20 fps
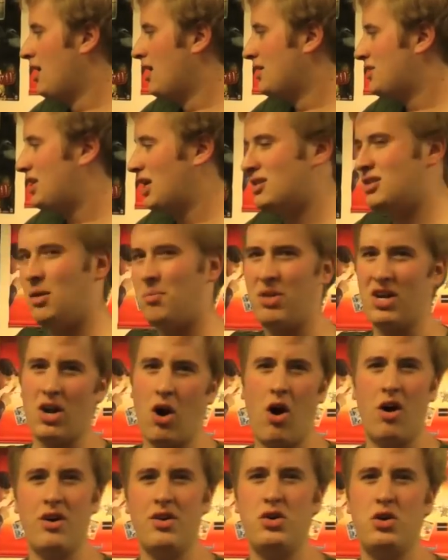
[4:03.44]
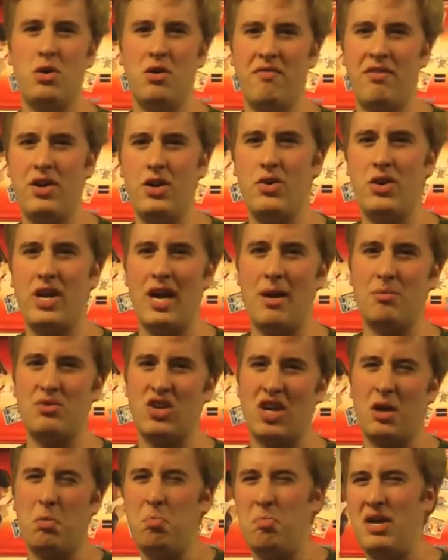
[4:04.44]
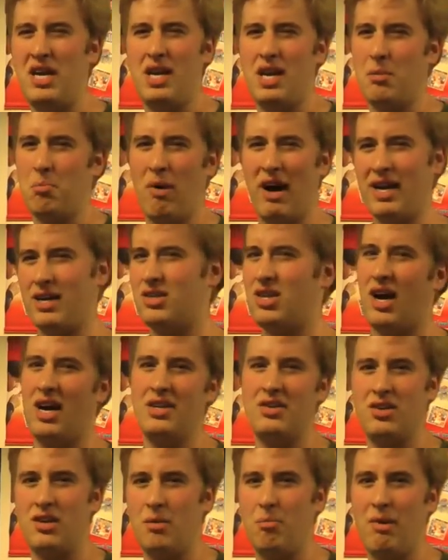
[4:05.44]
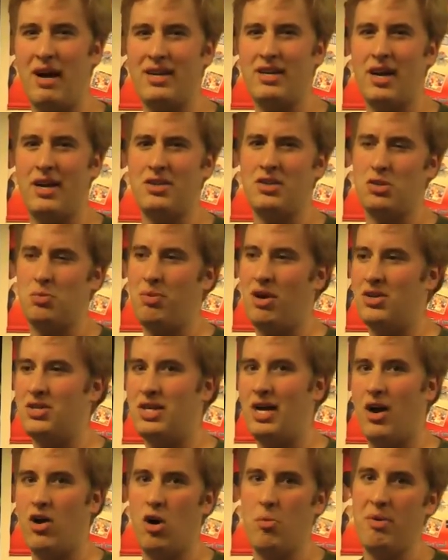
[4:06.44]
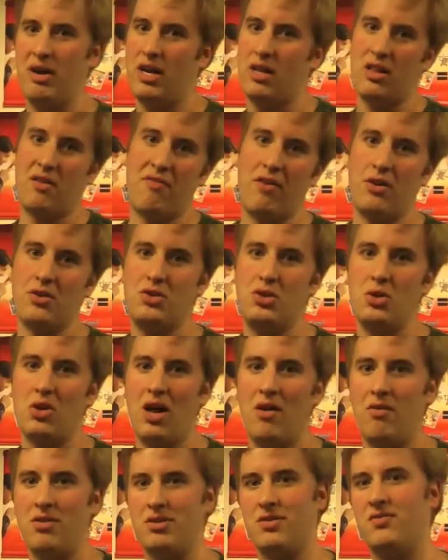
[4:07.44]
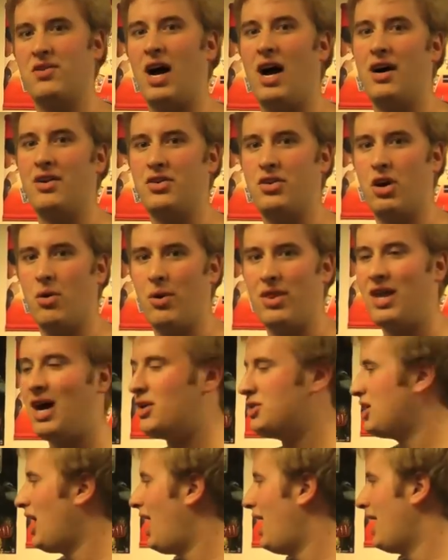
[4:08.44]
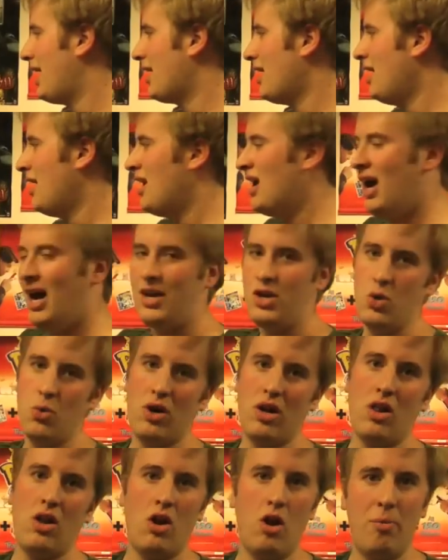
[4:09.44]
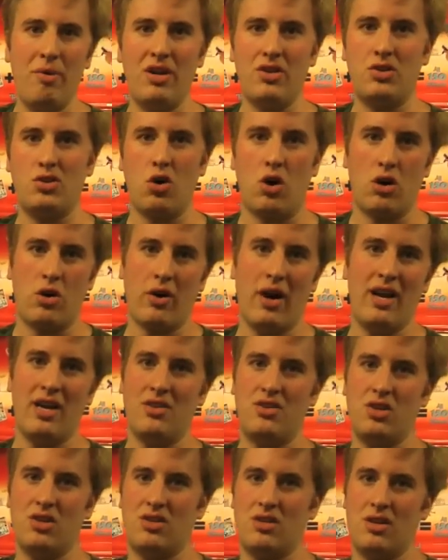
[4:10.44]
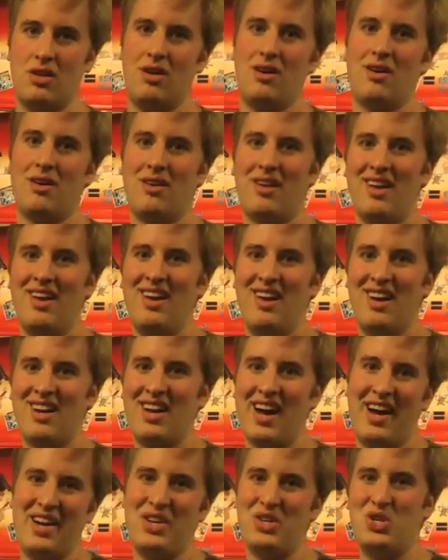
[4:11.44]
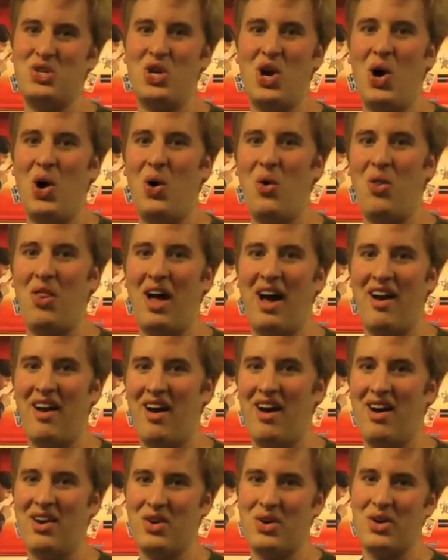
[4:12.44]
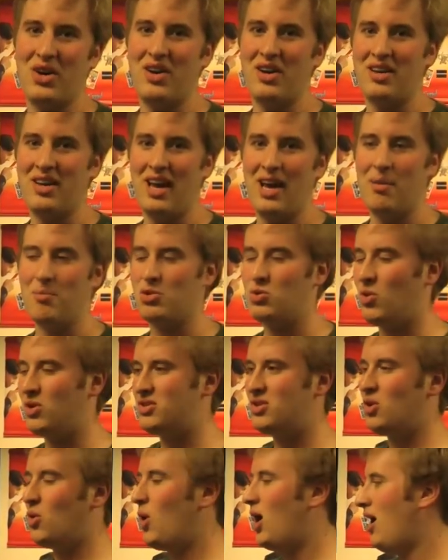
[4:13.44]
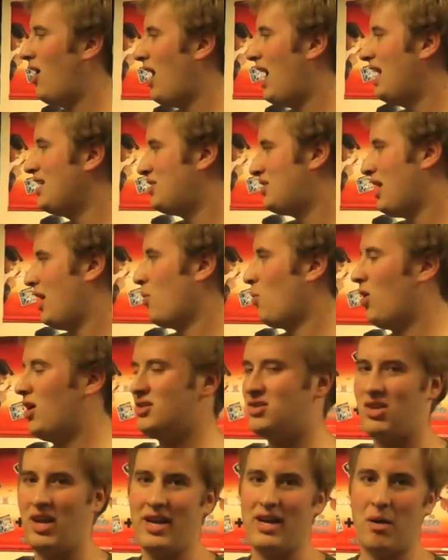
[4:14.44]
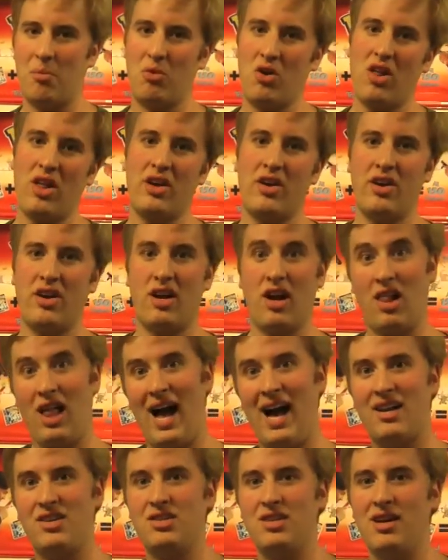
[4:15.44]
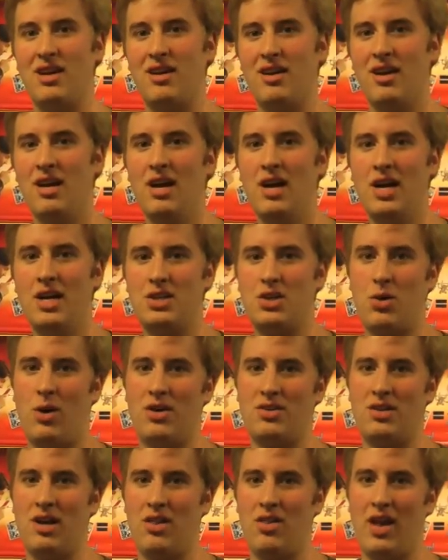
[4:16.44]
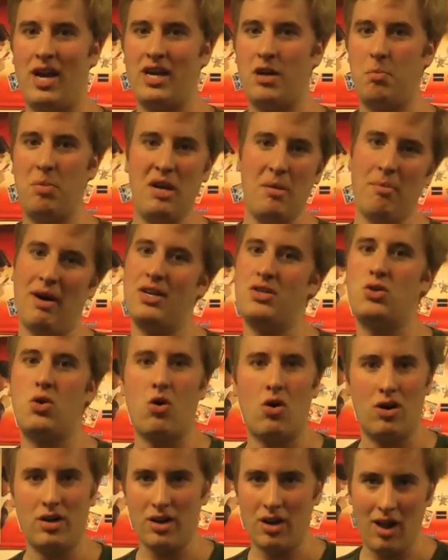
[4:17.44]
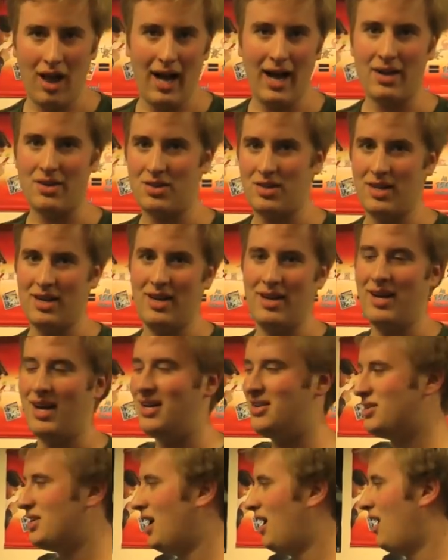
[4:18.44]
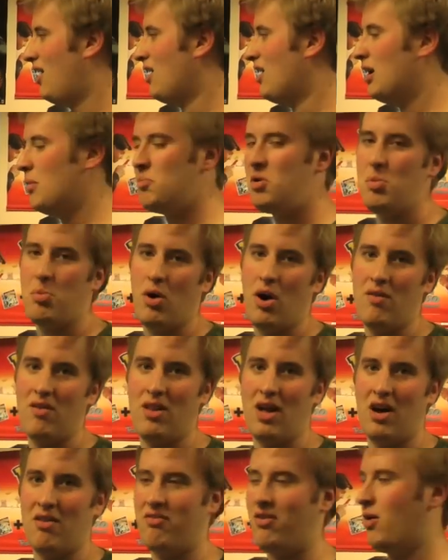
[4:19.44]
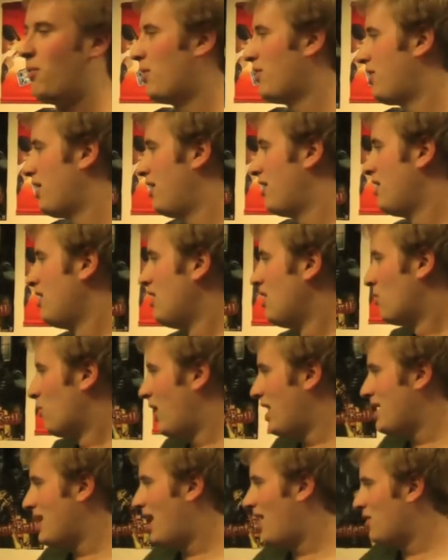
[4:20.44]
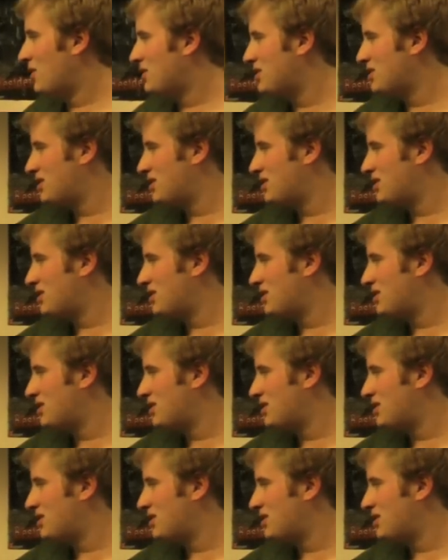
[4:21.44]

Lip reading: set something hard to do in video games, like beating Mike Tyson in Mike Tyson's Punch-Out, or beating the first 2 levels of Contra without dying. And you win a little bit of store credit just to kind of show that you're good at games. Once in a while, I set ones like, I'm really good at Galaxian, so I'll set, like, beat my score on Galaxian, and people have a lot of fun with it. Right now, this